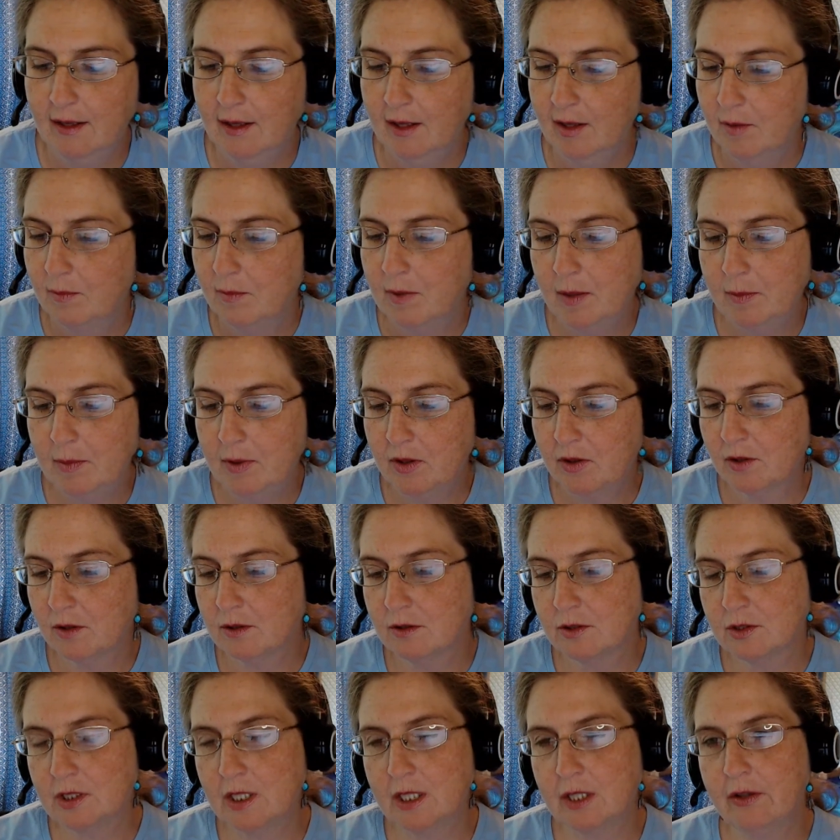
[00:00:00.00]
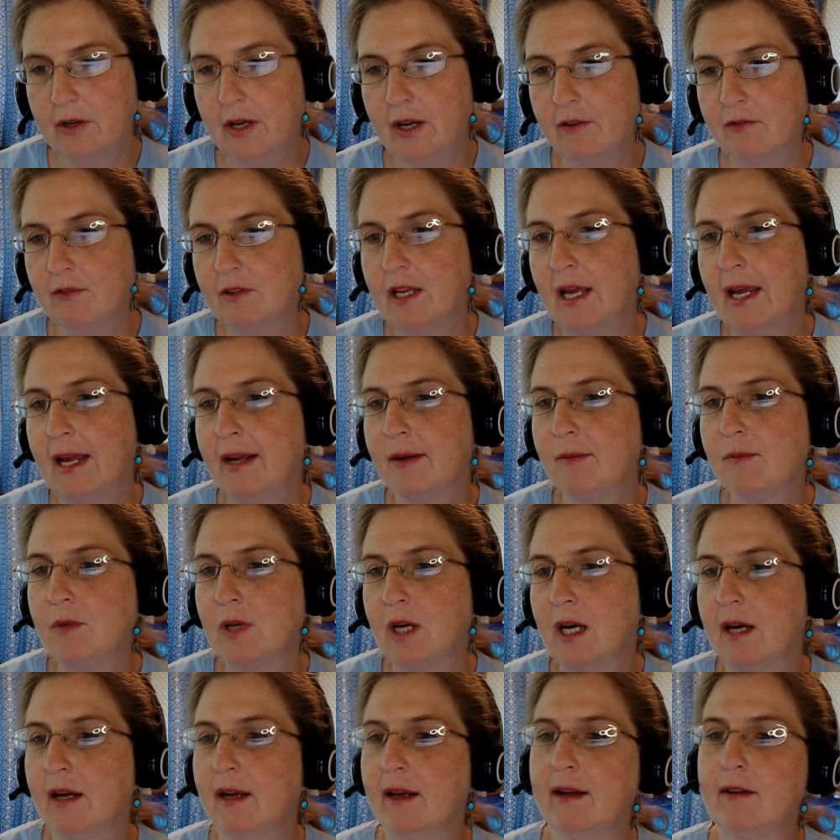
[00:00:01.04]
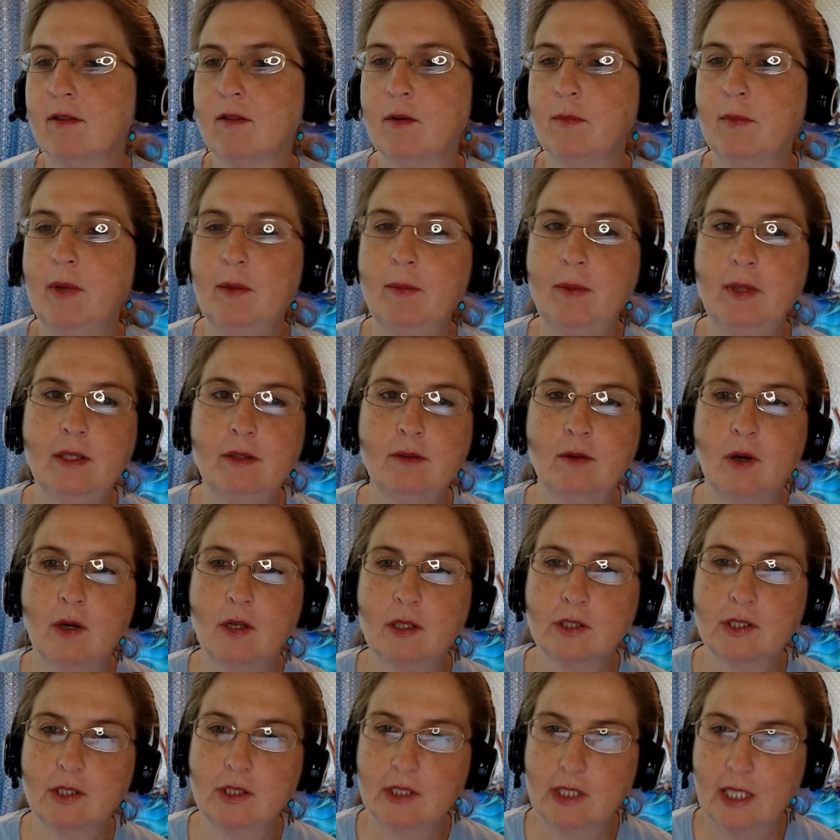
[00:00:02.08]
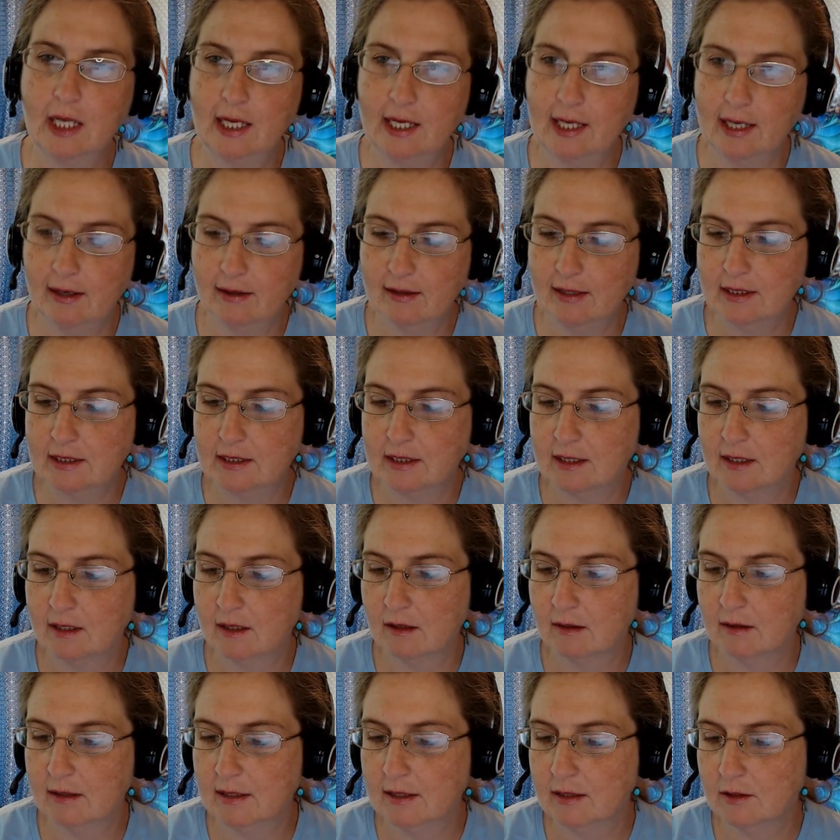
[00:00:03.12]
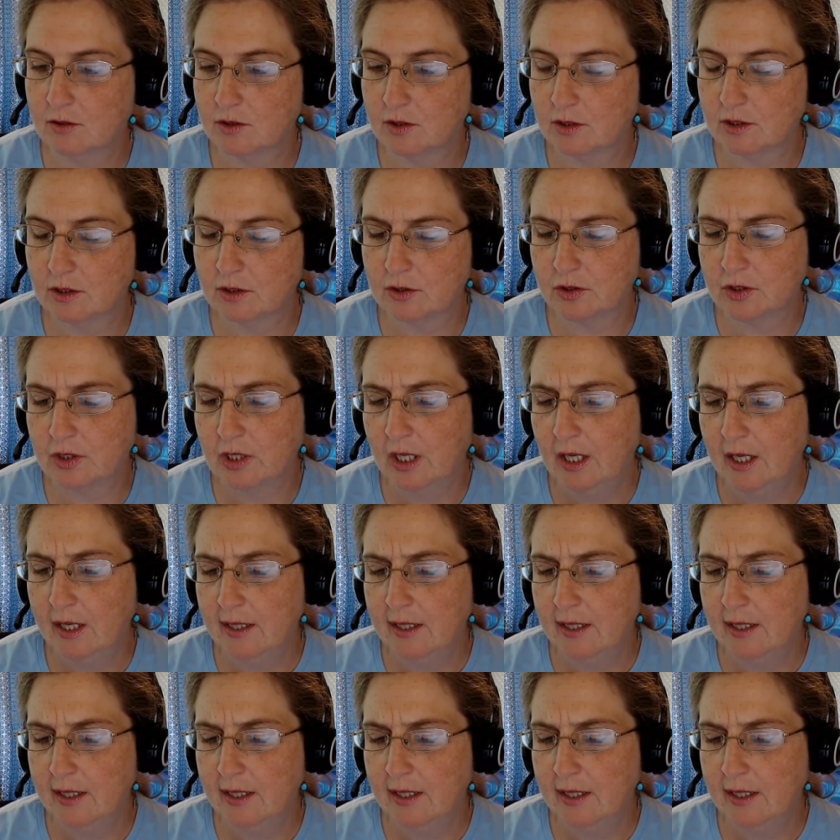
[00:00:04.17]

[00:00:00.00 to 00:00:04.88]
Maybe Thursday you have game night, or maybe you all just hang out at dinner and there's just